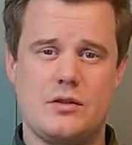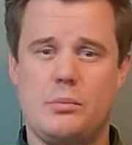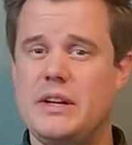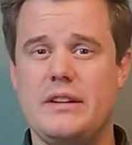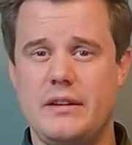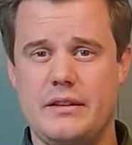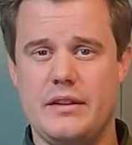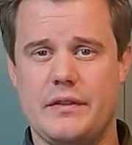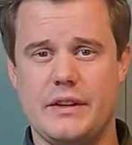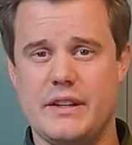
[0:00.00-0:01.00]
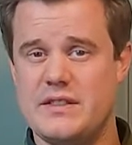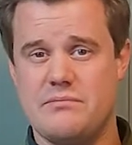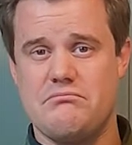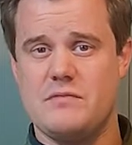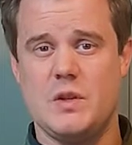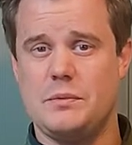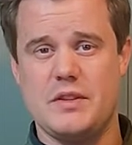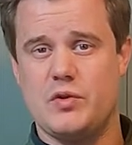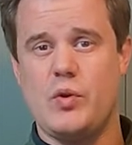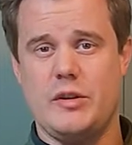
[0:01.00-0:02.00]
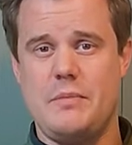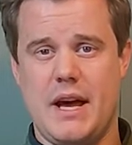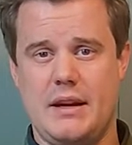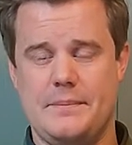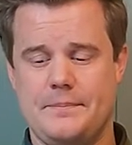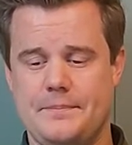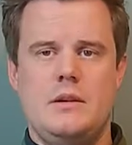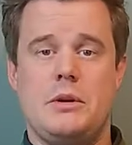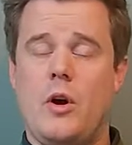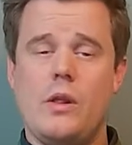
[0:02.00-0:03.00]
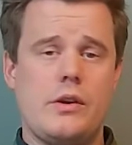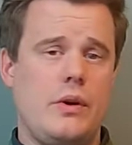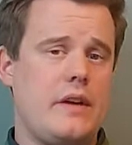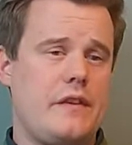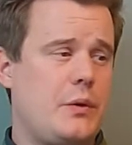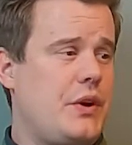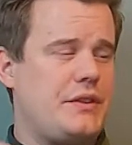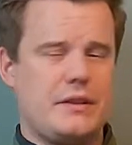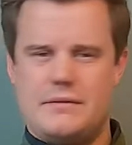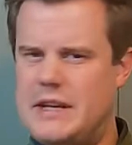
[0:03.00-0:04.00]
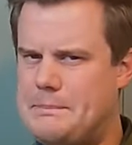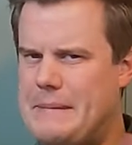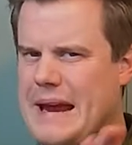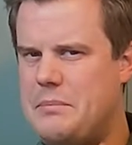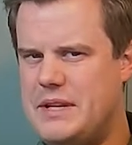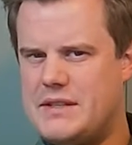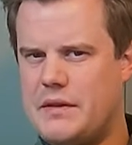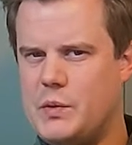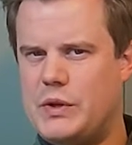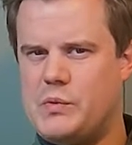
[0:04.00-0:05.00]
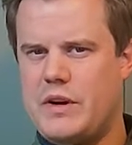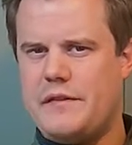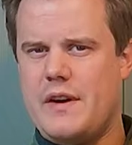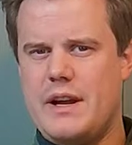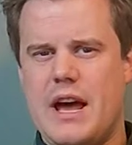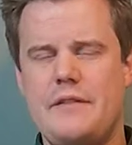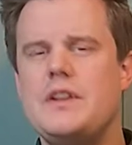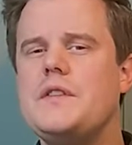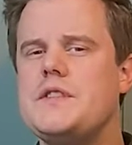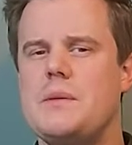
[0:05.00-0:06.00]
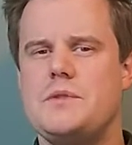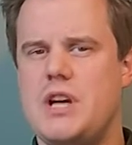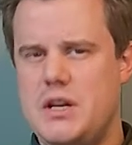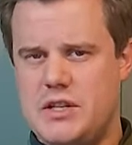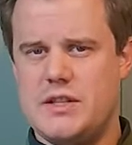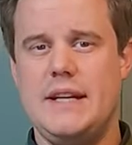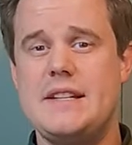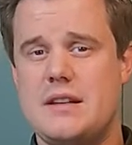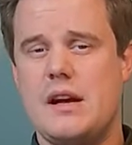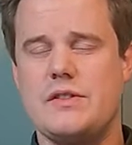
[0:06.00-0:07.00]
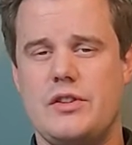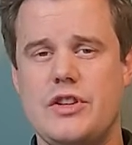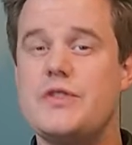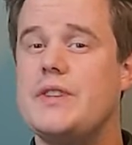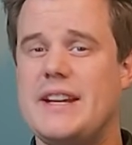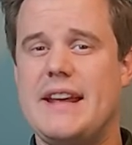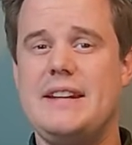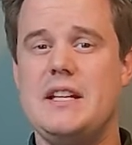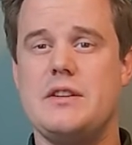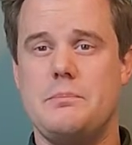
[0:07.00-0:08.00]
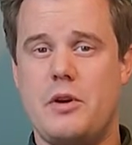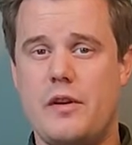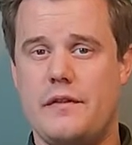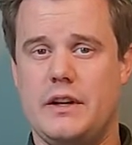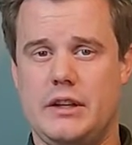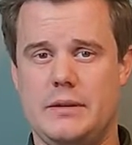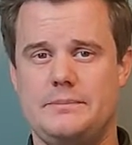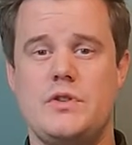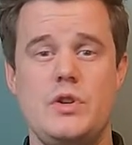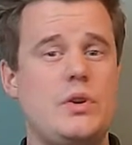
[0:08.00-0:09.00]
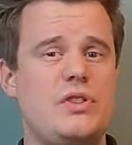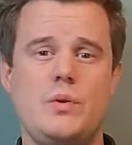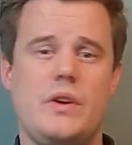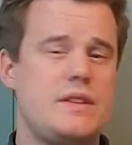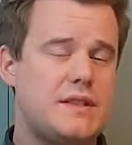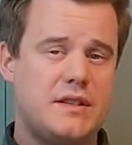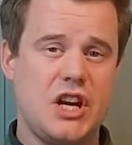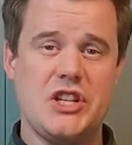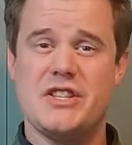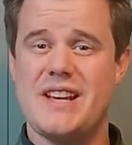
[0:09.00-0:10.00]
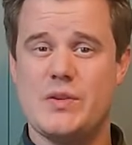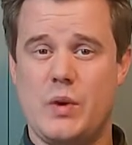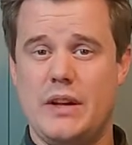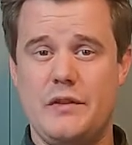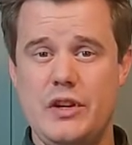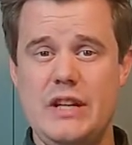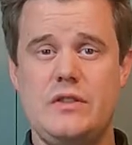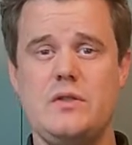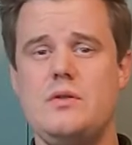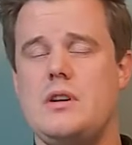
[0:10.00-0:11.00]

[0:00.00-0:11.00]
completely different and sometimes quite bad. But although I found out that it may be something with the Wi-Fi, I have done some changes in the slicer just to get adhesion perfectly. So you can do these changes as well if you need to,